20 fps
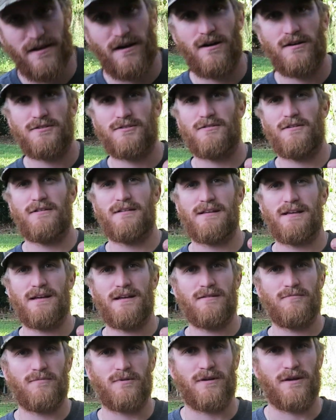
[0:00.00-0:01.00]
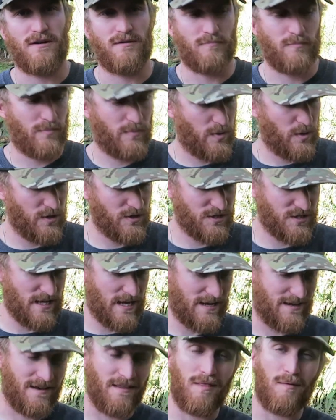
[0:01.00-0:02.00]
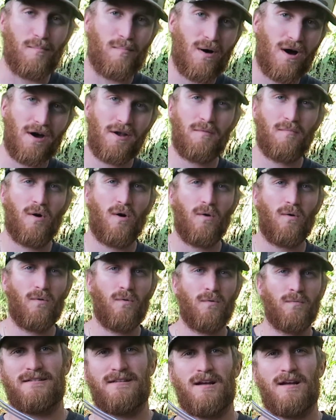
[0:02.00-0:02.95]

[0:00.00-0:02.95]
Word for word: nozzle on the end. We're gonna push that into the bottom hole.